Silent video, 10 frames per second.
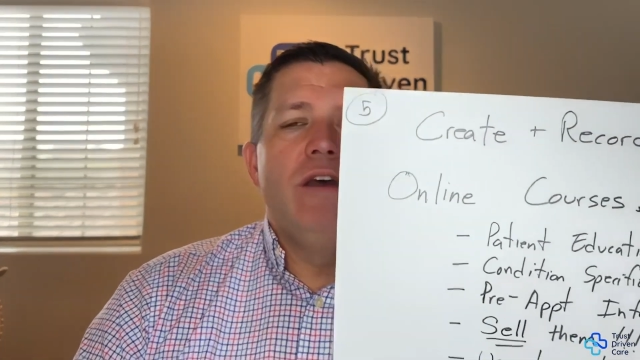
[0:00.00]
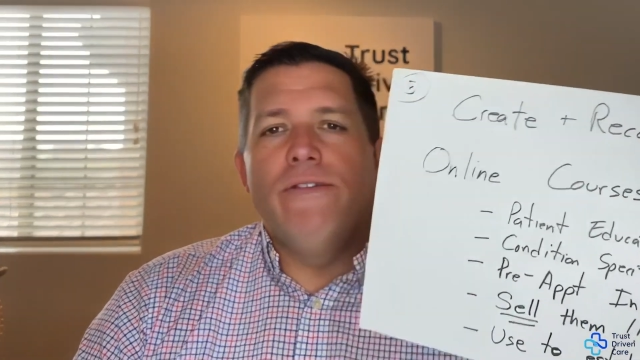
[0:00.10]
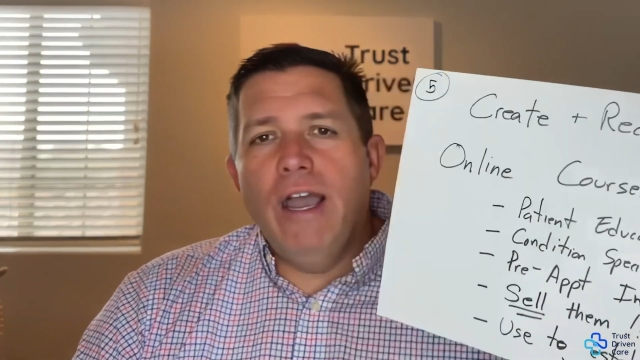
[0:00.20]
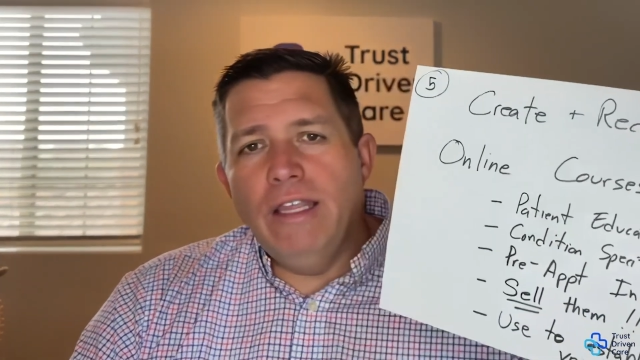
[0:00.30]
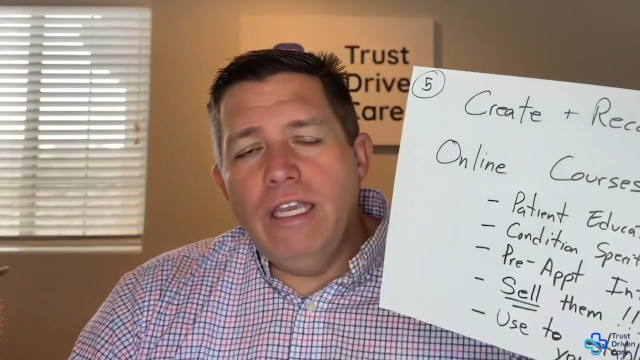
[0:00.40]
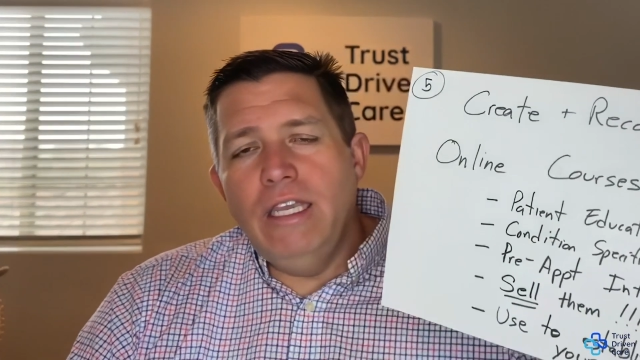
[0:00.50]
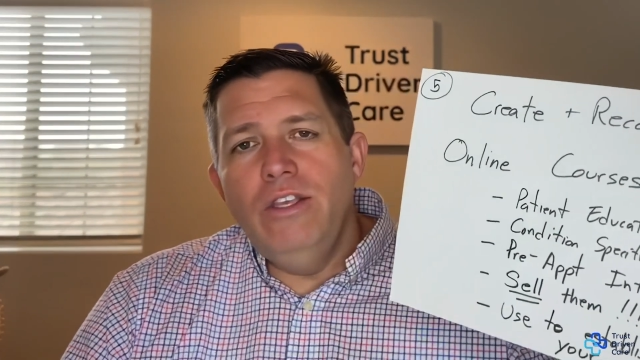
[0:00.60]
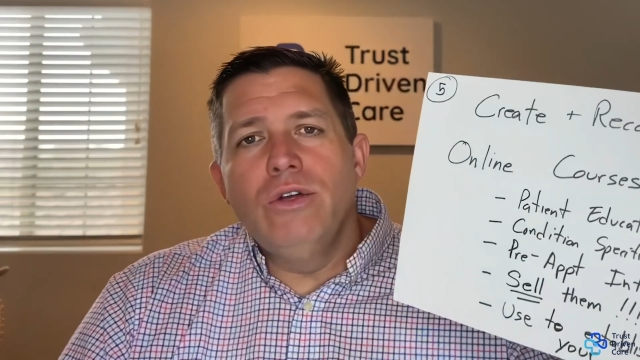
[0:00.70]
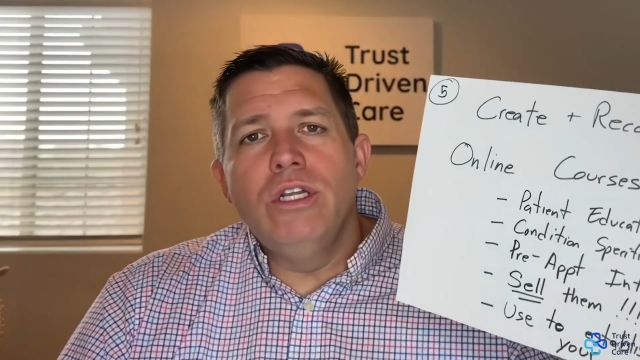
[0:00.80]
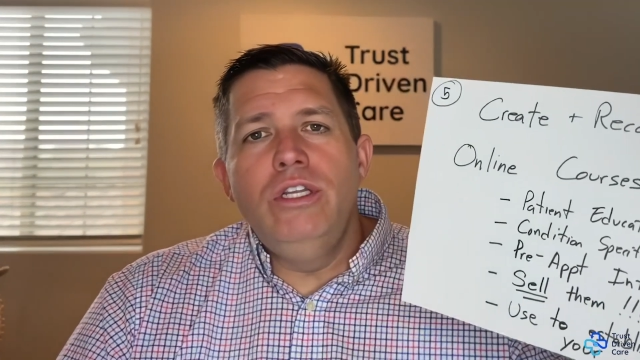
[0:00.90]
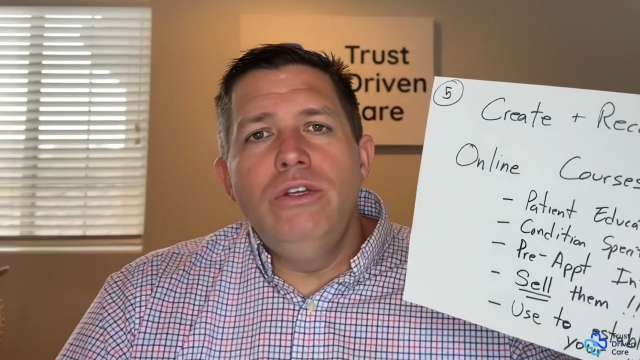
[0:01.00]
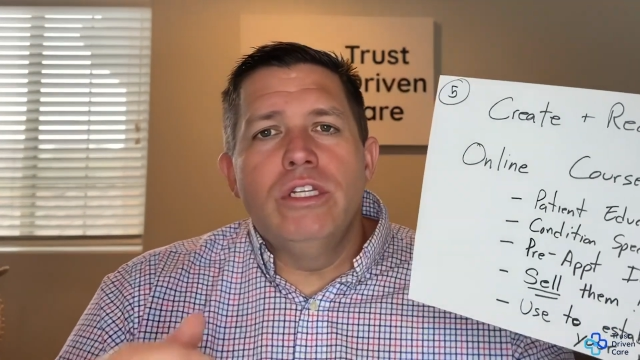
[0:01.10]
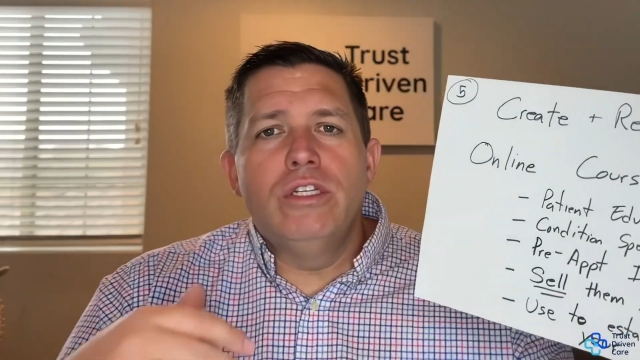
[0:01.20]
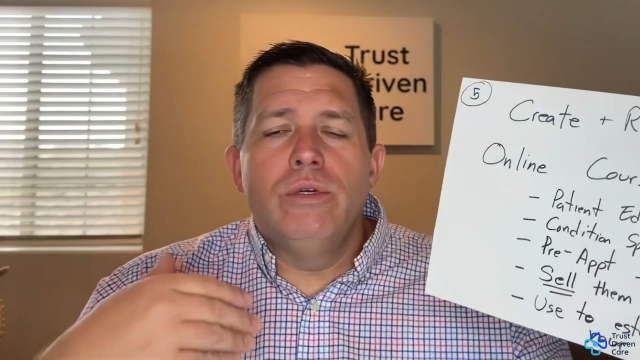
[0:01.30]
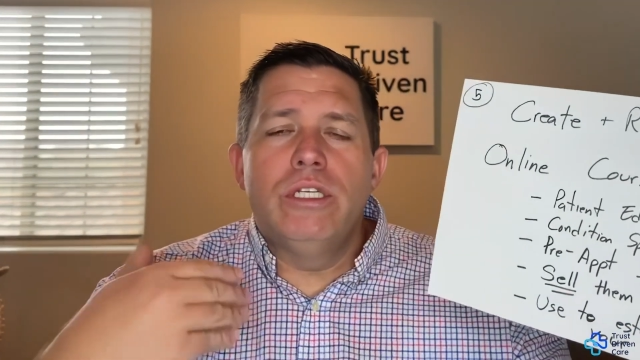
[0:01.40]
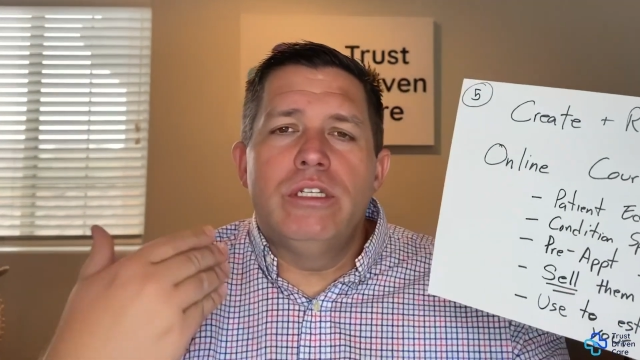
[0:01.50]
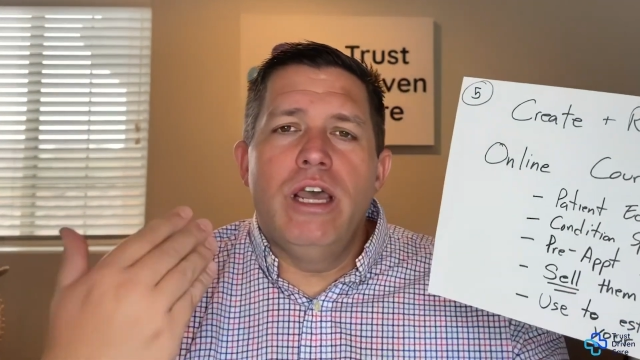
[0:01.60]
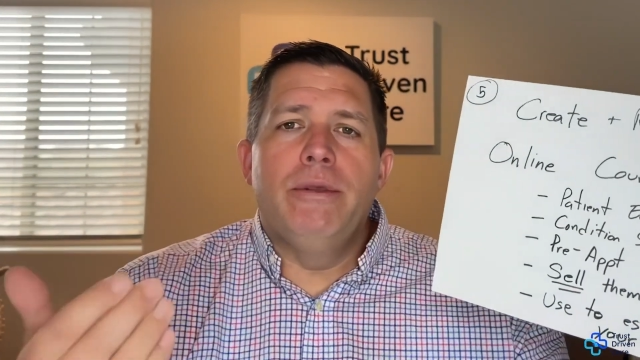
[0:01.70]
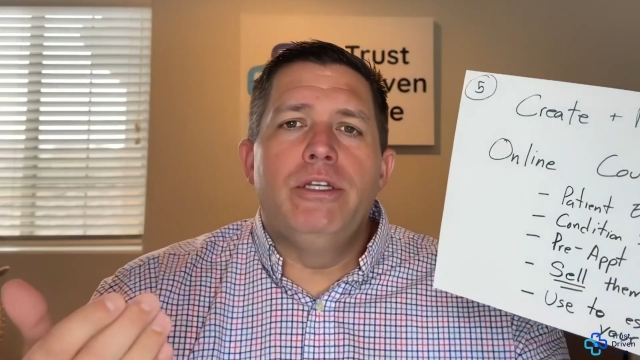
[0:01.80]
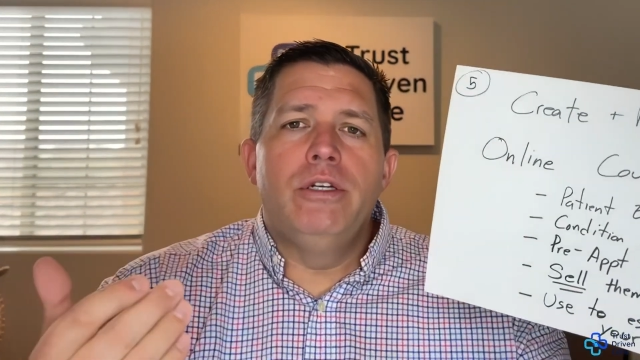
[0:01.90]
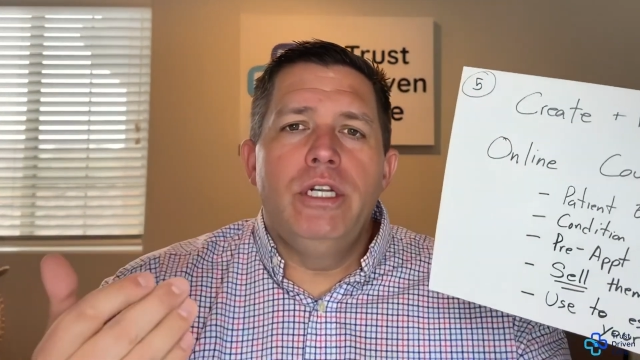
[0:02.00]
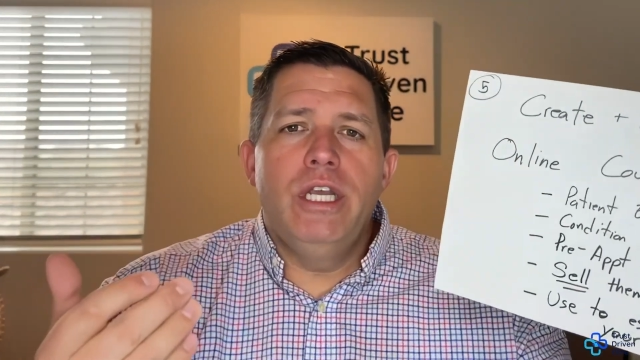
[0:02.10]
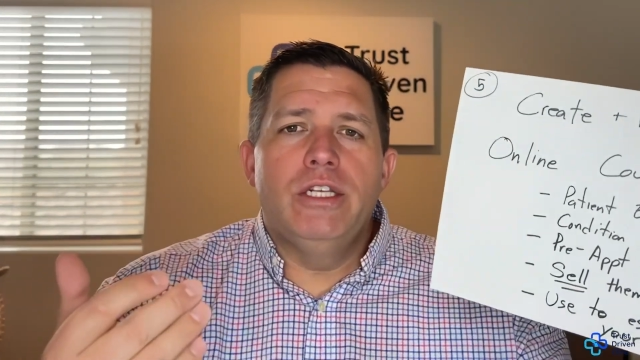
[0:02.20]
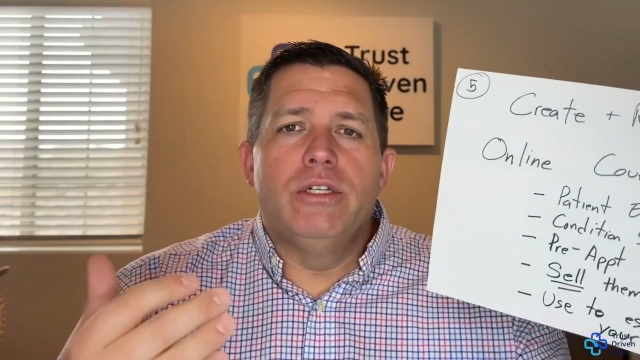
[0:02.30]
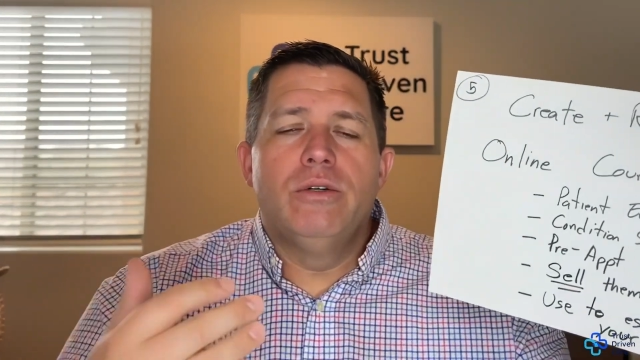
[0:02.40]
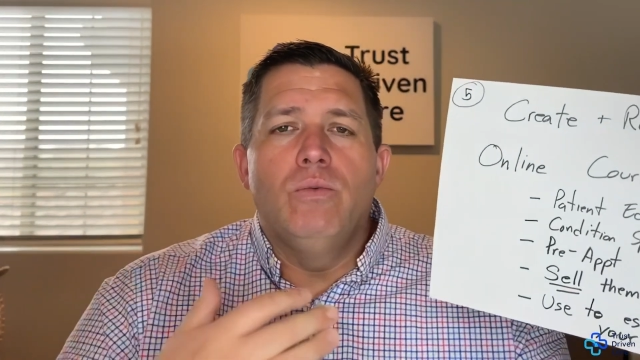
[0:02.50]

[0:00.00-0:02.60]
Finally, you can use it to establish your niche.